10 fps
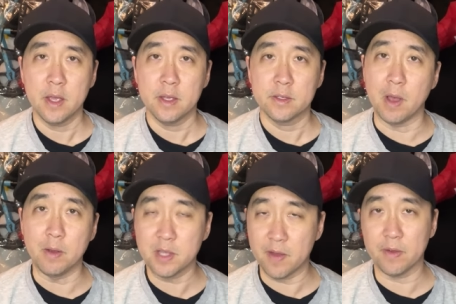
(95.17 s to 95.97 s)
So I
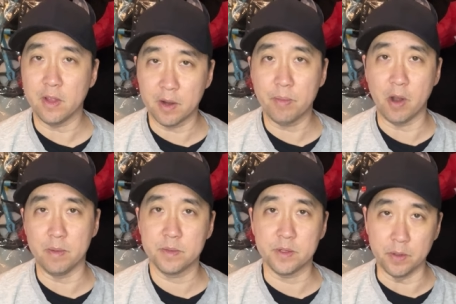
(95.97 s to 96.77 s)
was having a lot of
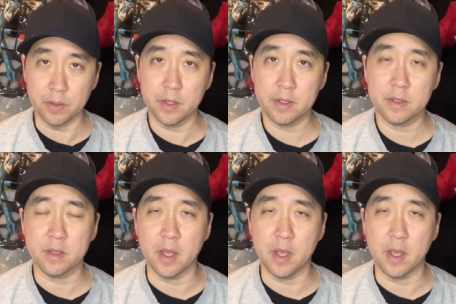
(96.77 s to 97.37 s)
problems doing this,